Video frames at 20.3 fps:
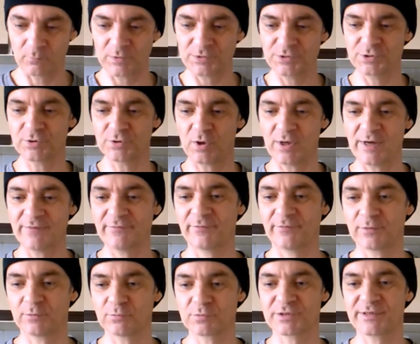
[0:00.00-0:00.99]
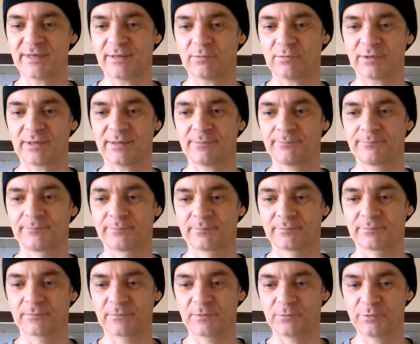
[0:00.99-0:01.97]
once you've got everything all settled down
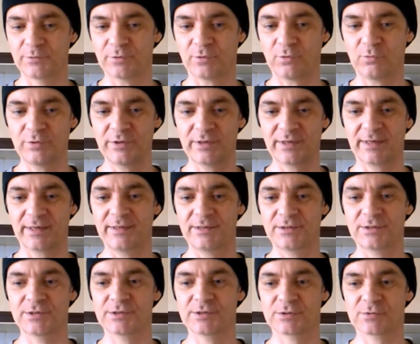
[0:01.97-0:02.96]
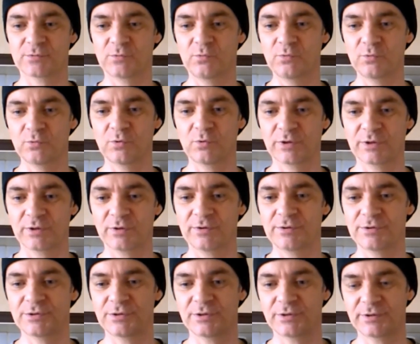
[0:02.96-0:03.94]
and you've got all your cages all
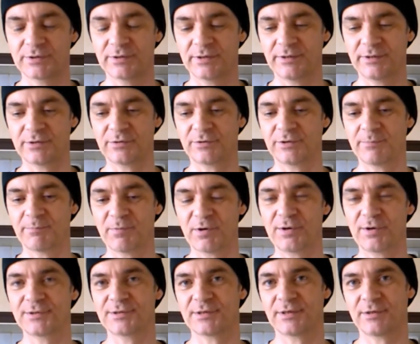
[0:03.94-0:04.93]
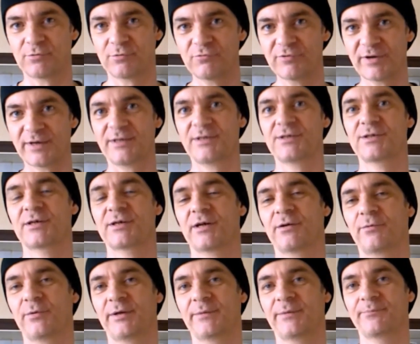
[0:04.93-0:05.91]
organised you, and you've got your birds that are all ready to
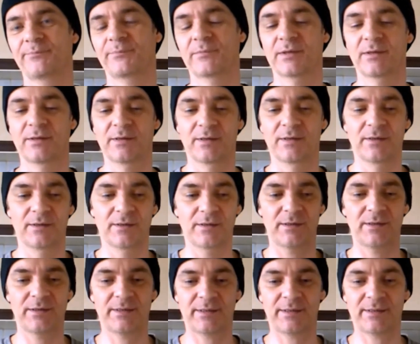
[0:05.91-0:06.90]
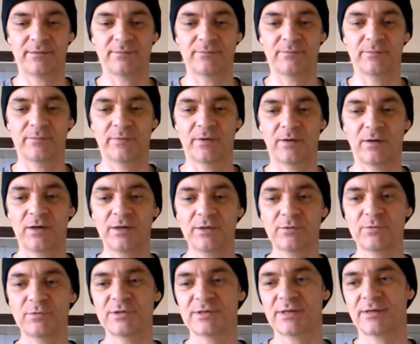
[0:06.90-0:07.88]
go in and then I
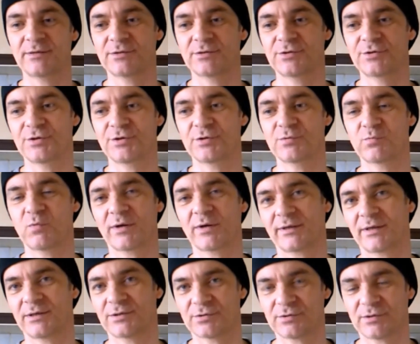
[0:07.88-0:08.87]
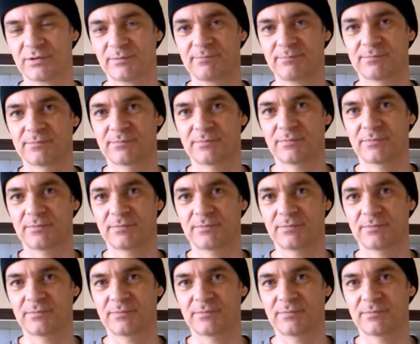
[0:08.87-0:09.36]
always introduce one at a time.